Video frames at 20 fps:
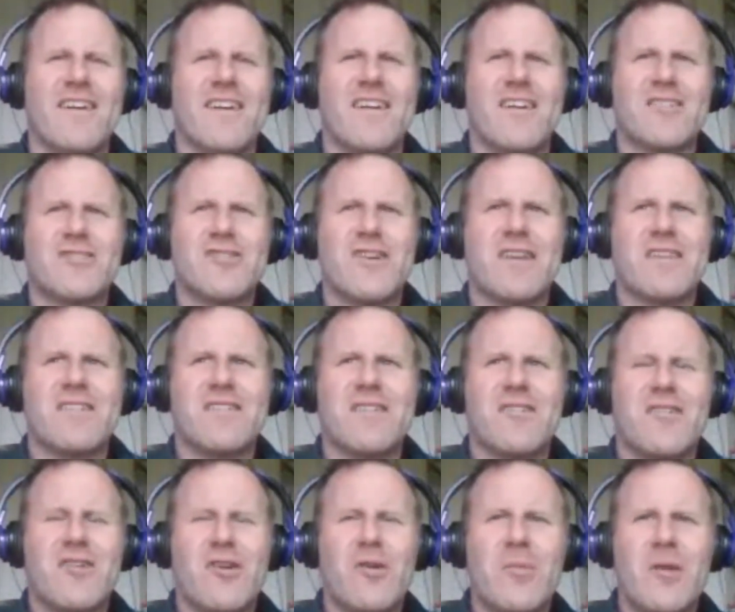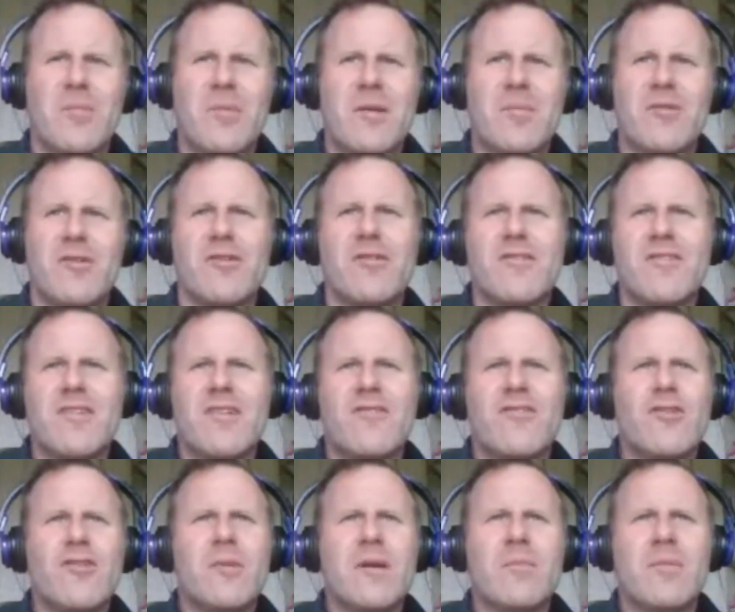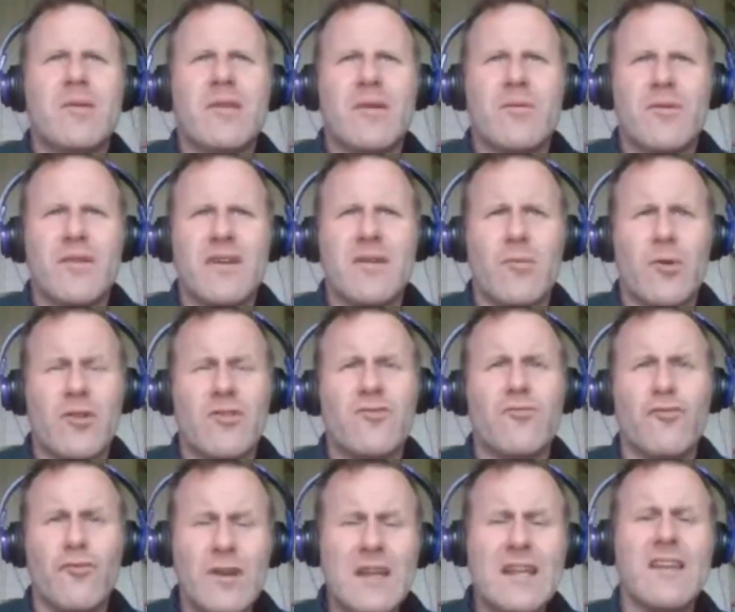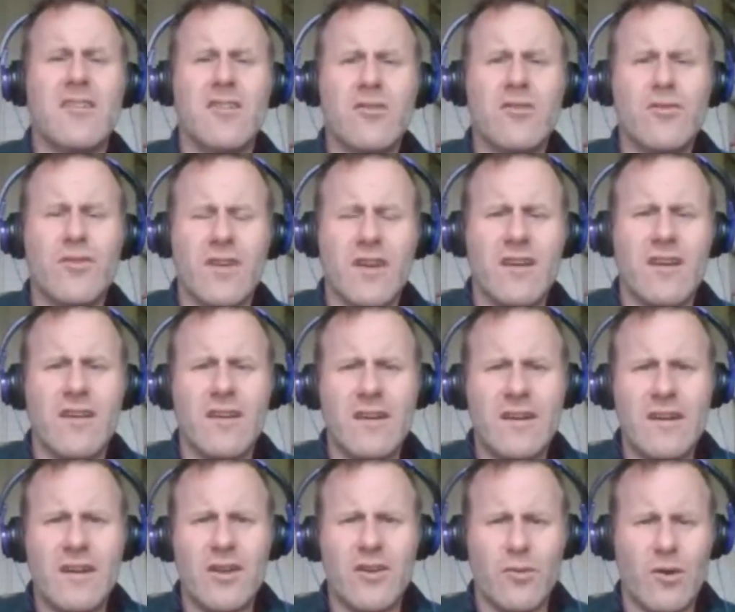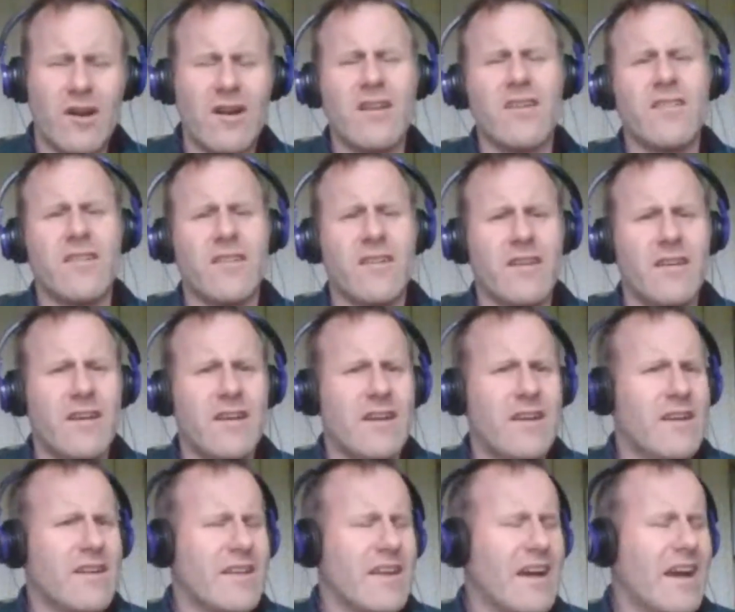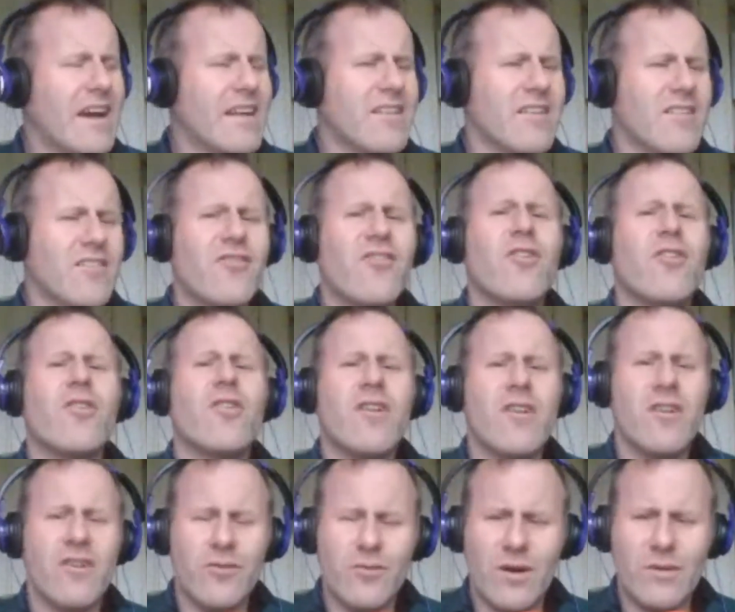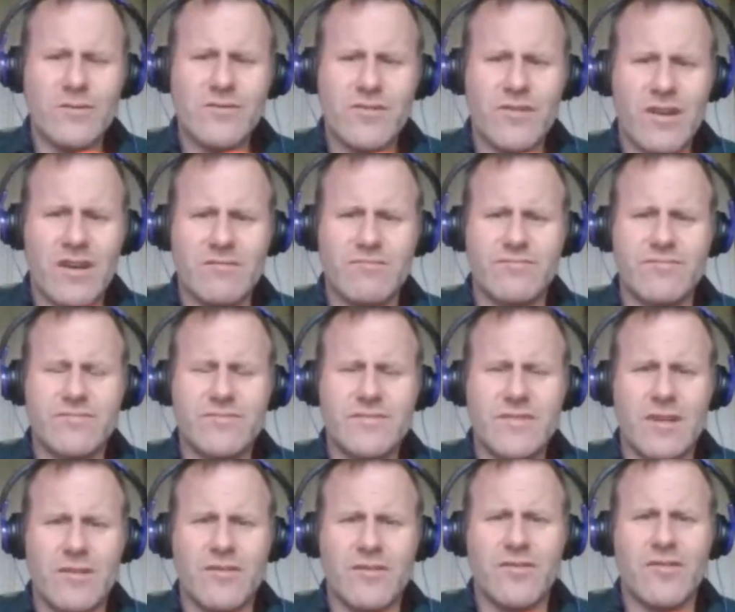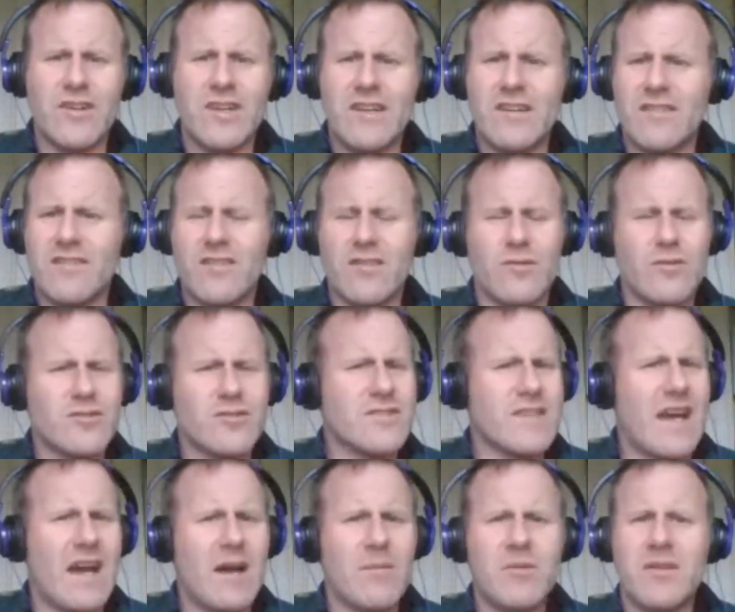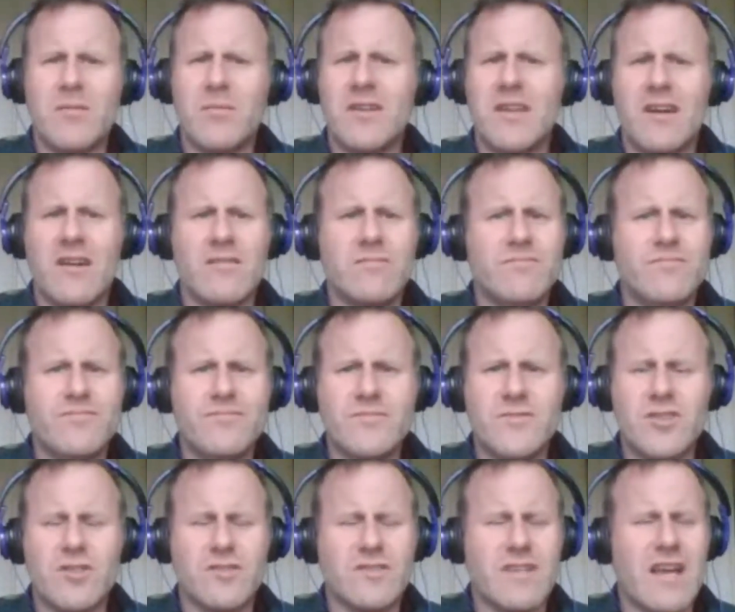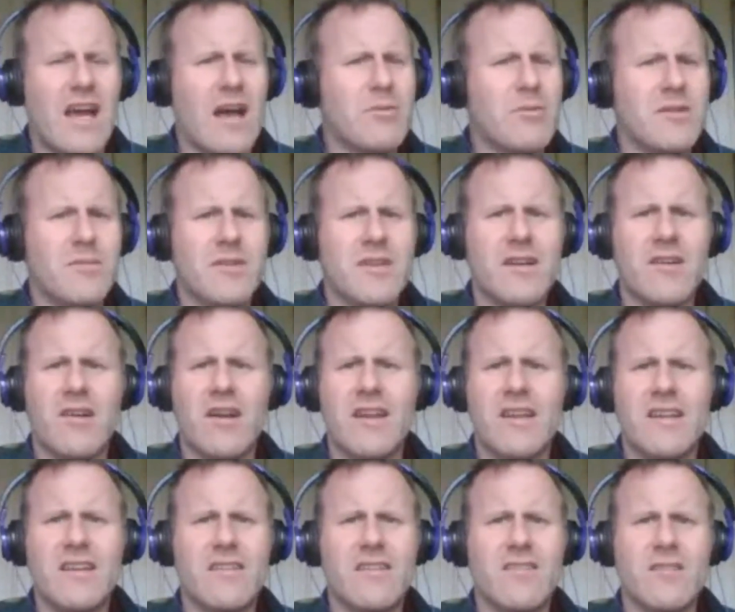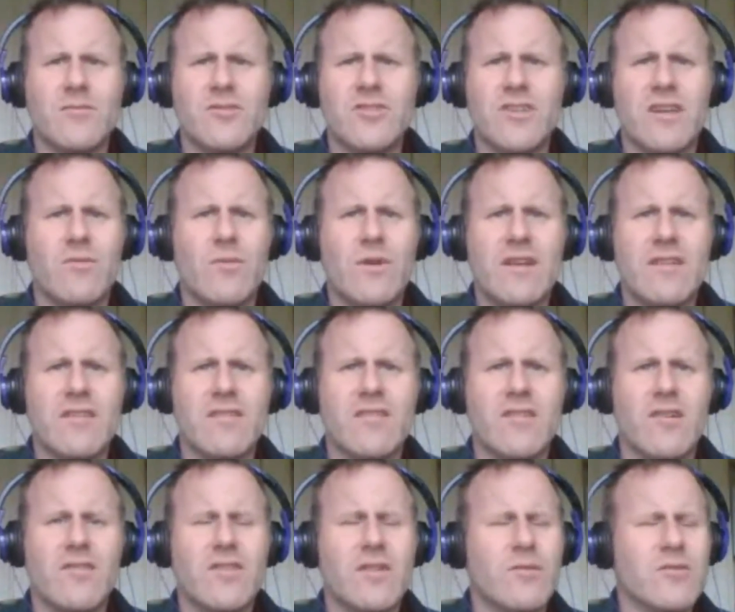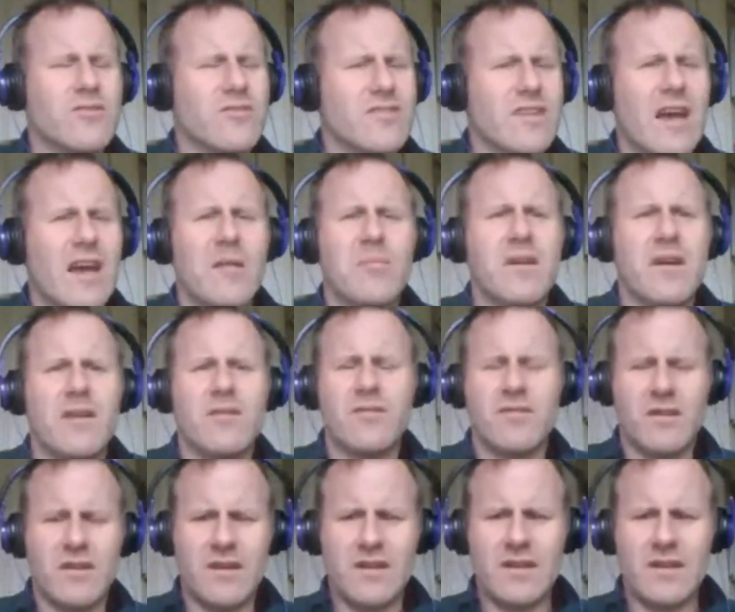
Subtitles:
Got chatting to a couple of people. You could see a few people that were there were really new to Ireland. They hadn't a fucking clue what was going on. It was free in, so they were just happy to be there. Just happy to be there and eating some chicken wings and stuff. They were just happy out.